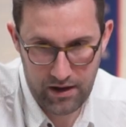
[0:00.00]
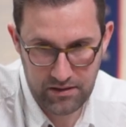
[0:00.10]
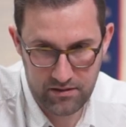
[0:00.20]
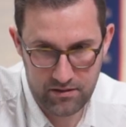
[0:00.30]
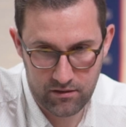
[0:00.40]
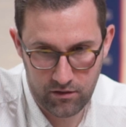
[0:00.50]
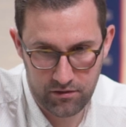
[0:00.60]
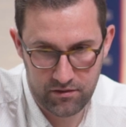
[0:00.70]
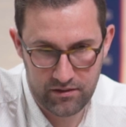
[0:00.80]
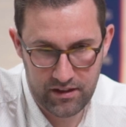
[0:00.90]
it's
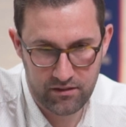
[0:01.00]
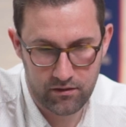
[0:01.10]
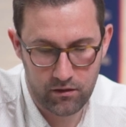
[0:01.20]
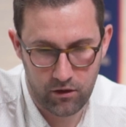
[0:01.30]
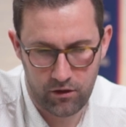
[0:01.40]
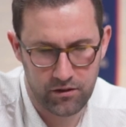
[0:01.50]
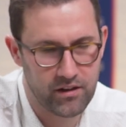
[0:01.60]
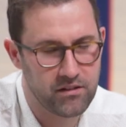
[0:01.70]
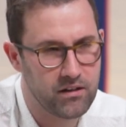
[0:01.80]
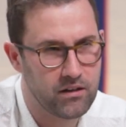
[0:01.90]
not that
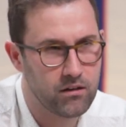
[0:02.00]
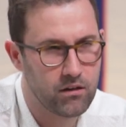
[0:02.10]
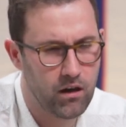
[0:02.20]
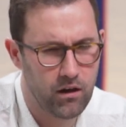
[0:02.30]
hard, I think.